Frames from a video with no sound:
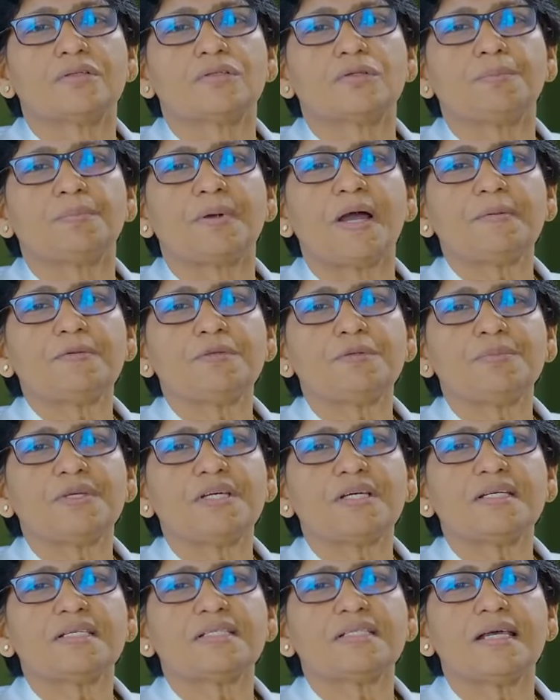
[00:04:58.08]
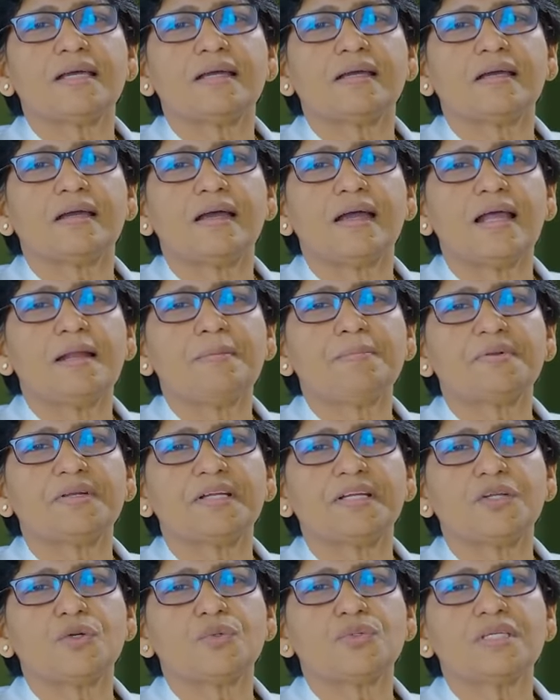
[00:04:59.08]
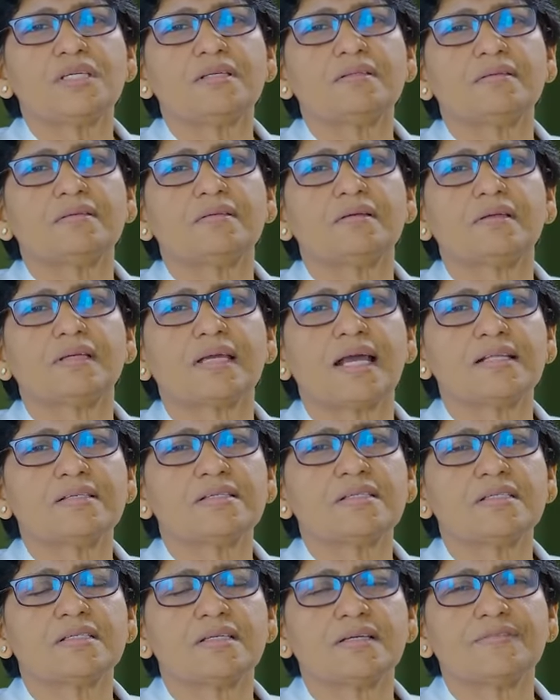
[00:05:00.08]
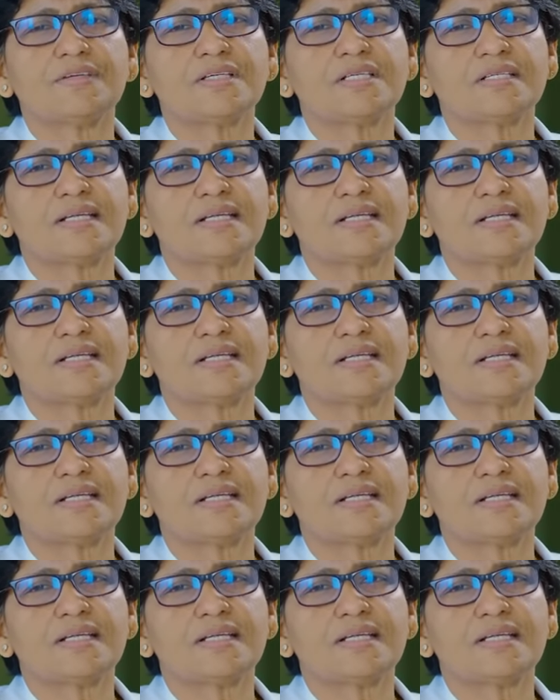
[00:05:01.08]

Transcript: So pap smear has helped reducing cancer cervix